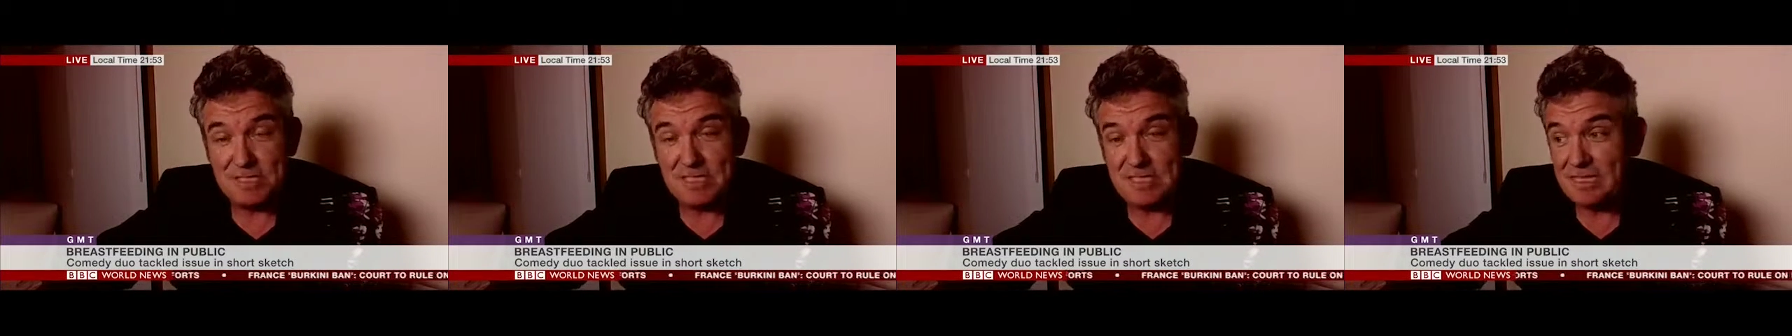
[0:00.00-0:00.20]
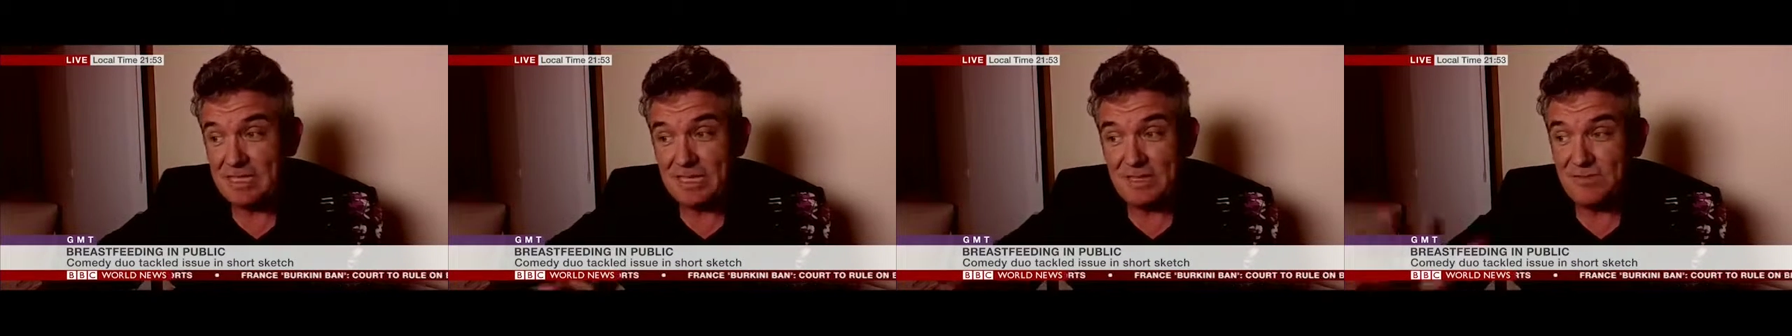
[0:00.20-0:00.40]

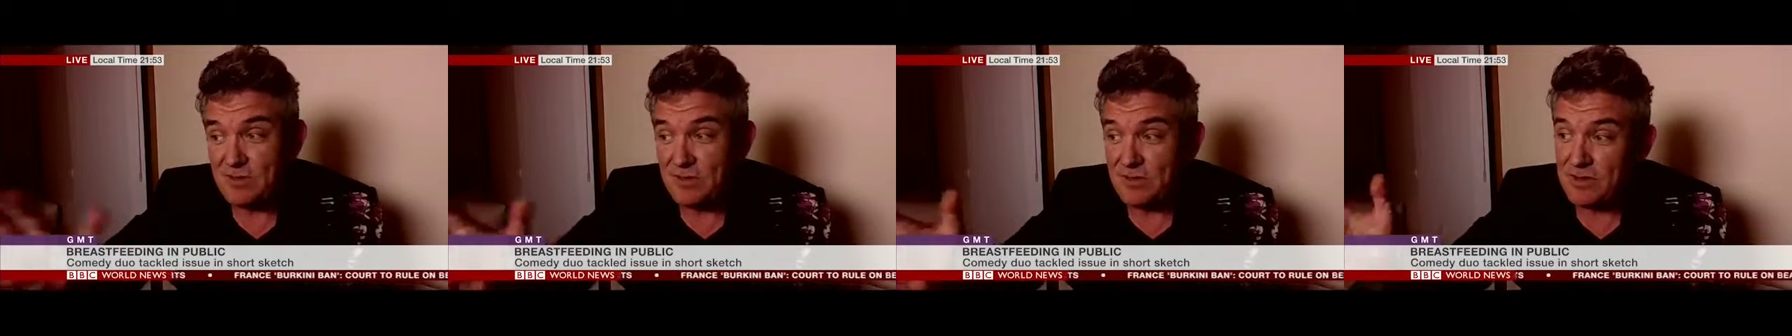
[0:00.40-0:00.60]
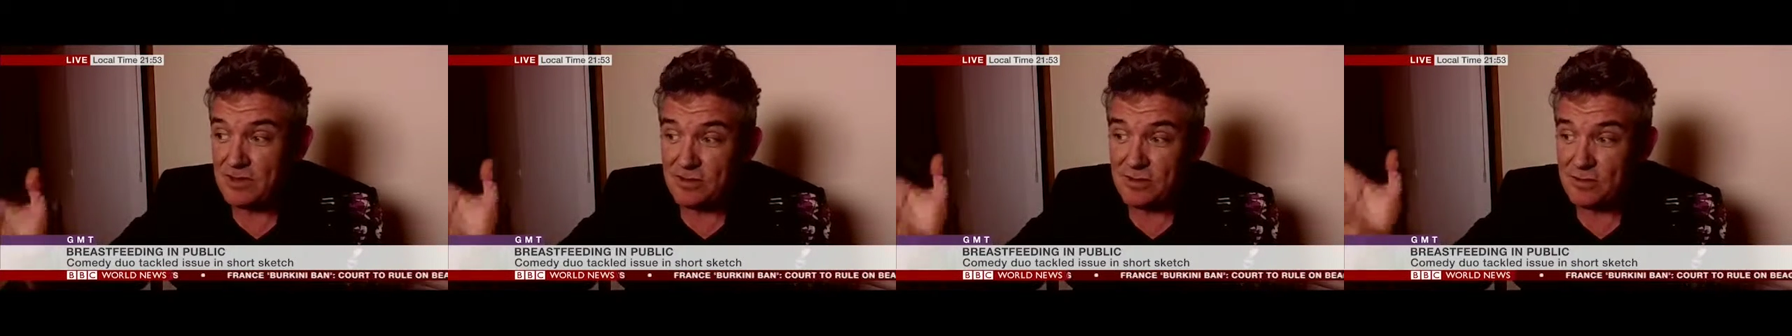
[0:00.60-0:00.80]
We didn't
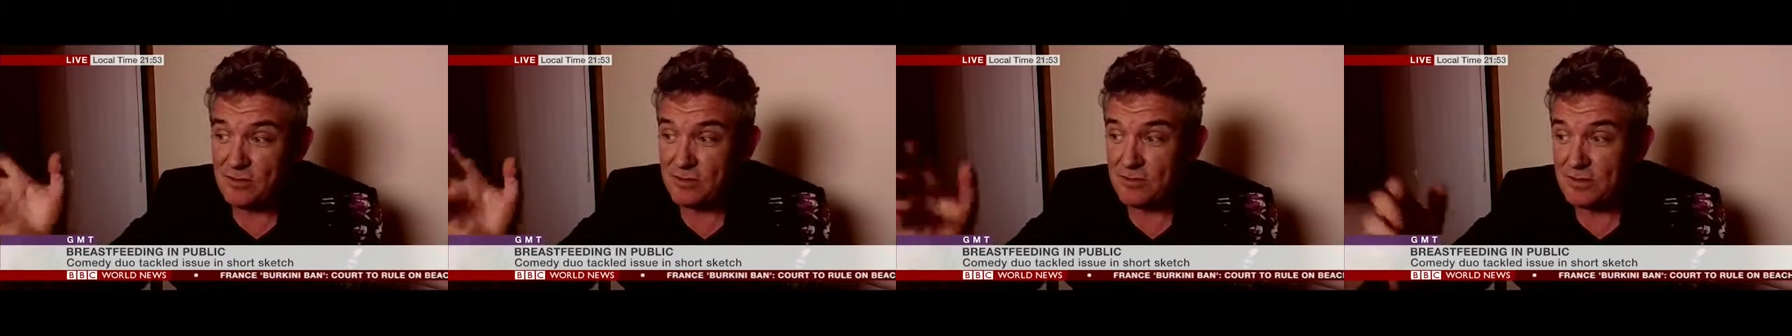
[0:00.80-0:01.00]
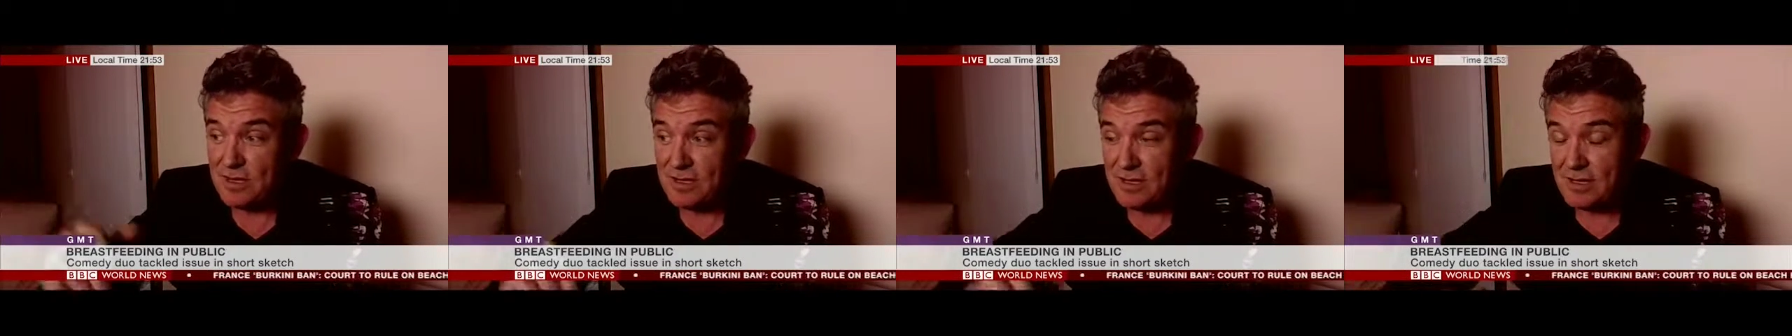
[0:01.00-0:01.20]
even
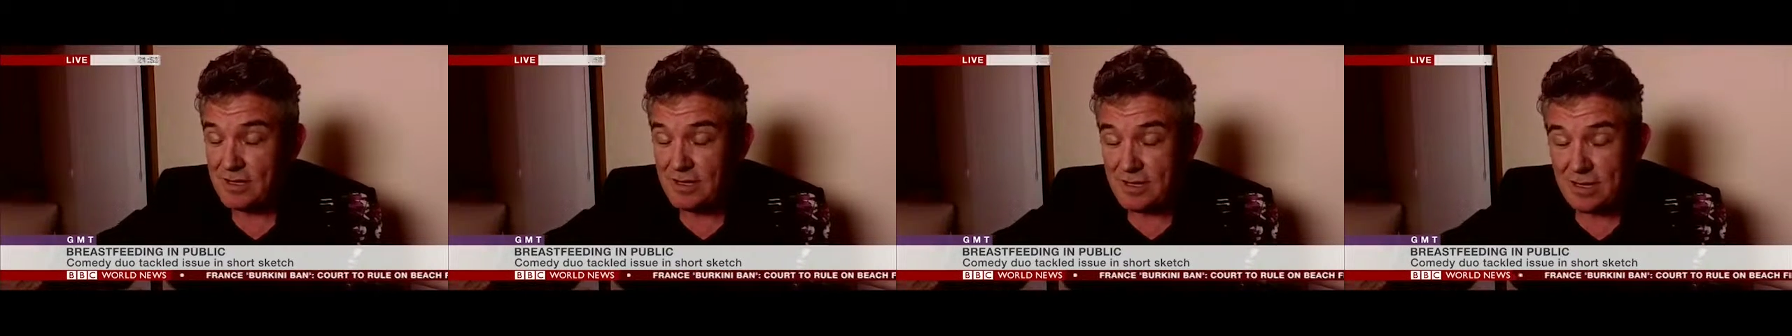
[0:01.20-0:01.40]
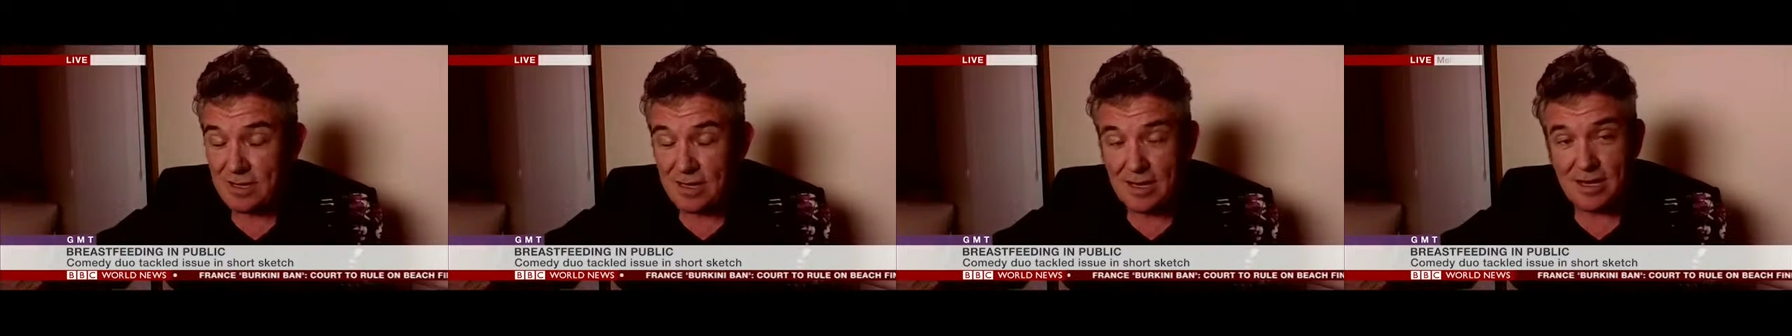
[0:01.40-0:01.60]
know
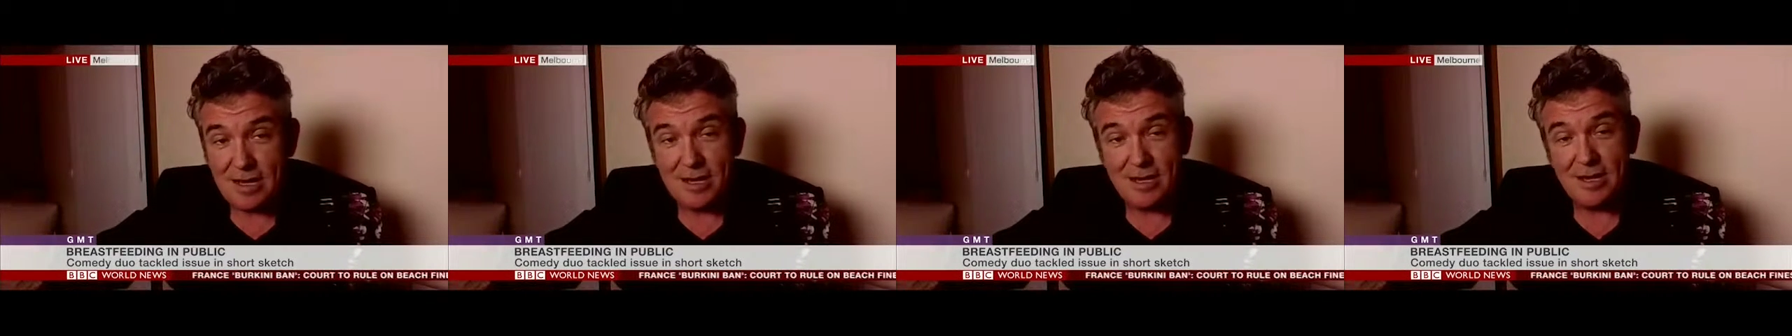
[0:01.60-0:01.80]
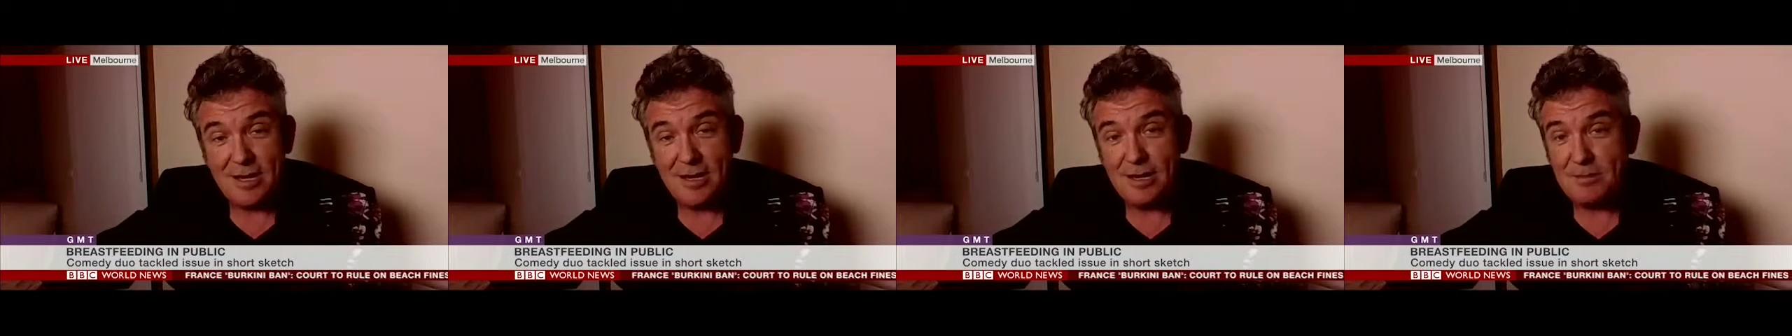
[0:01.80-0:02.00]

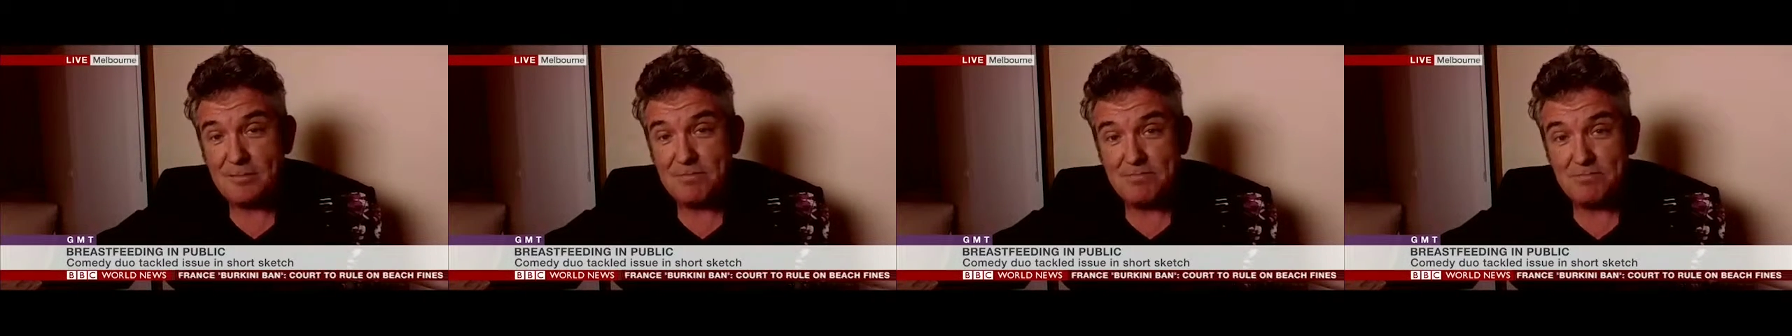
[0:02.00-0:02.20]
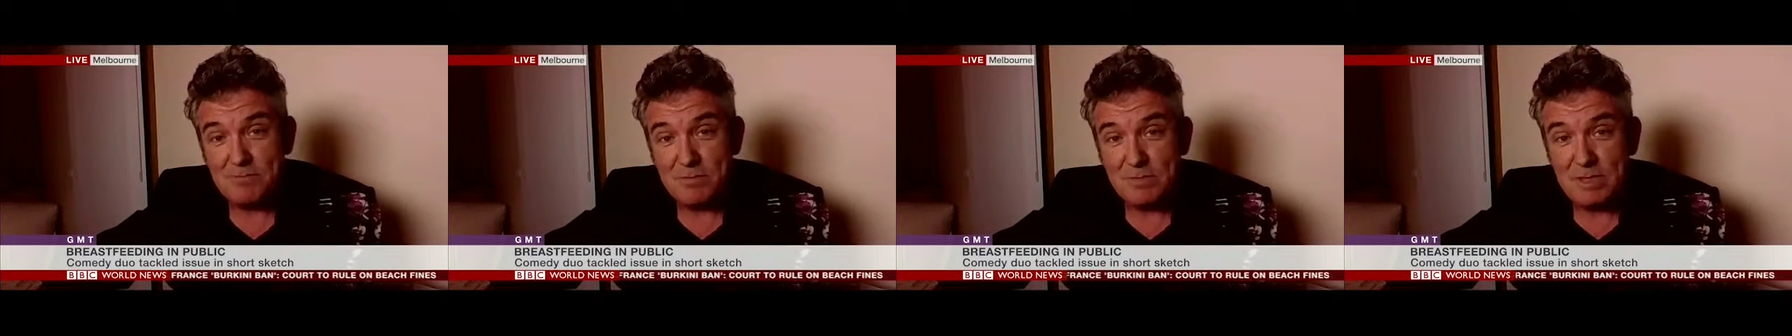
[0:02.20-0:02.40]
it
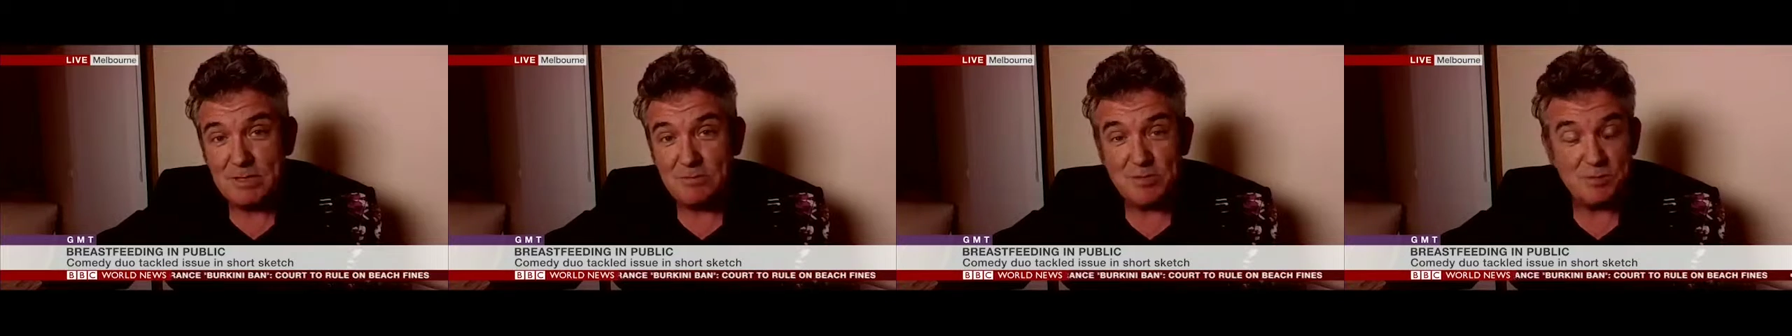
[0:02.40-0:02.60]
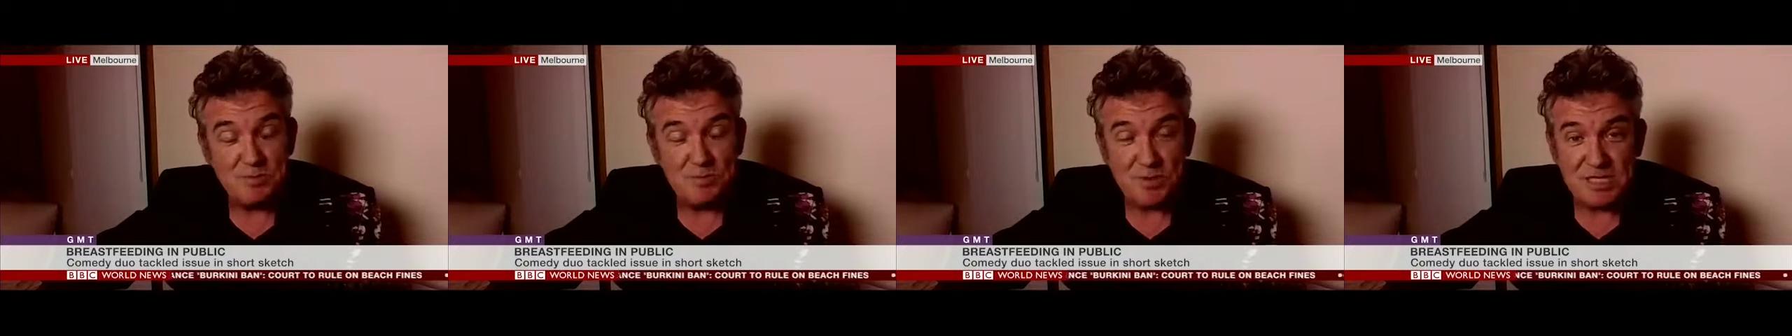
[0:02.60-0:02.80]

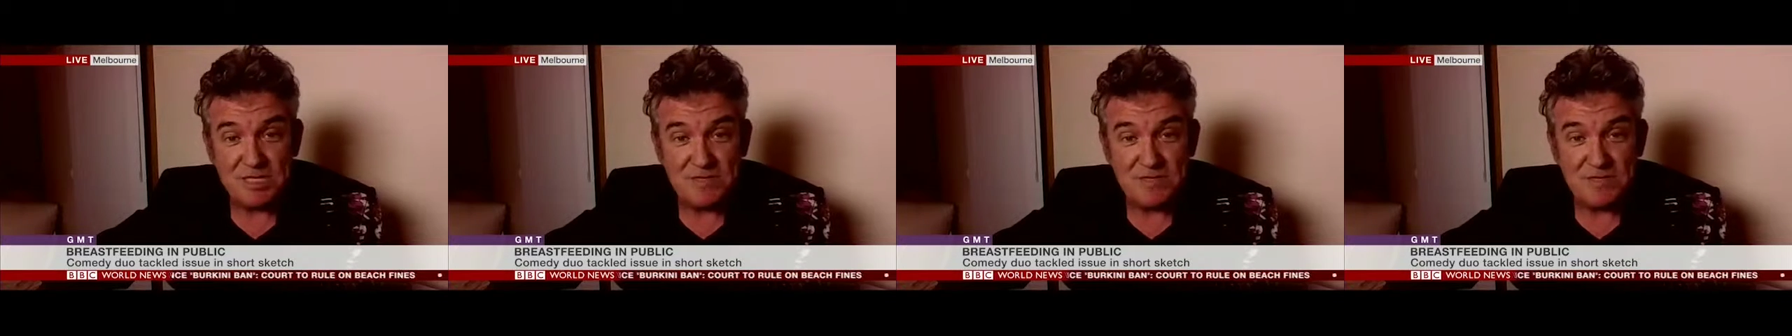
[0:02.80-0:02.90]
was